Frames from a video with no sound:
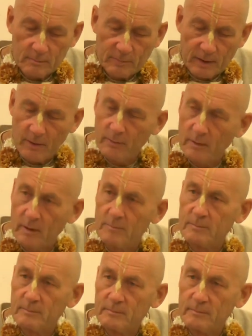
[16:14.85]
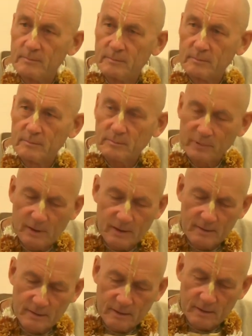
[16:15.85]
Balaram,
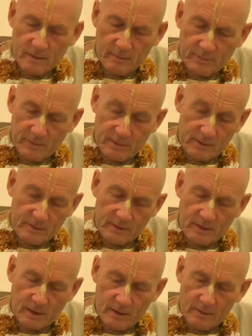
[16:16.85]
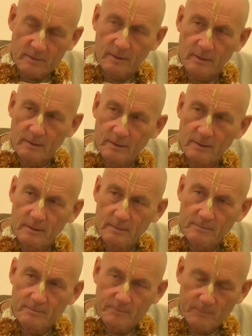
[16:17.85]
but keep appearing in the Kali Yuga
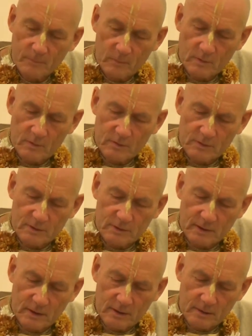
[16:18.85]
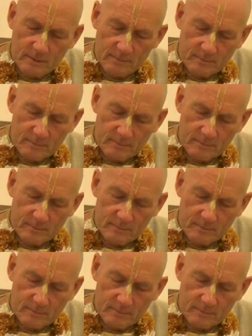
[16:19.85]
with Lord Chaitanya.